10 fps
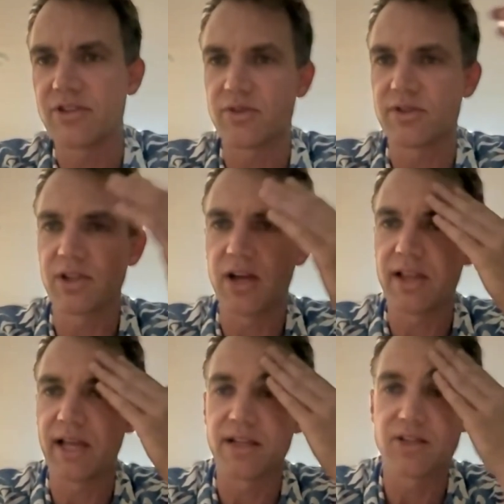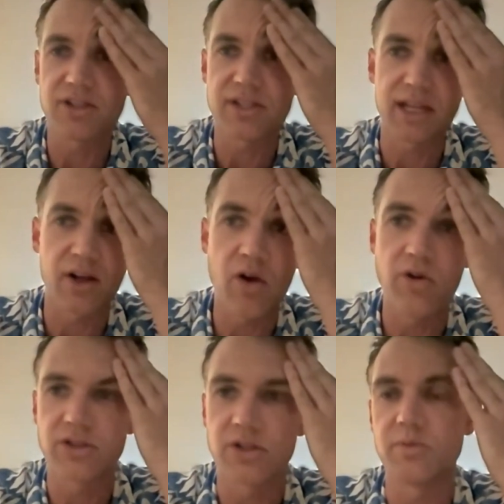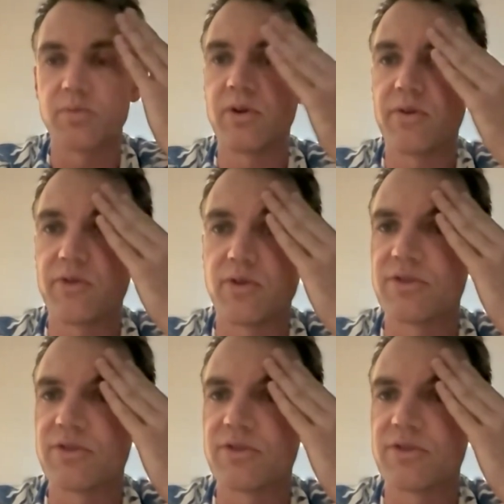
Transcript: So it's not like just like, oh, she was beautiful.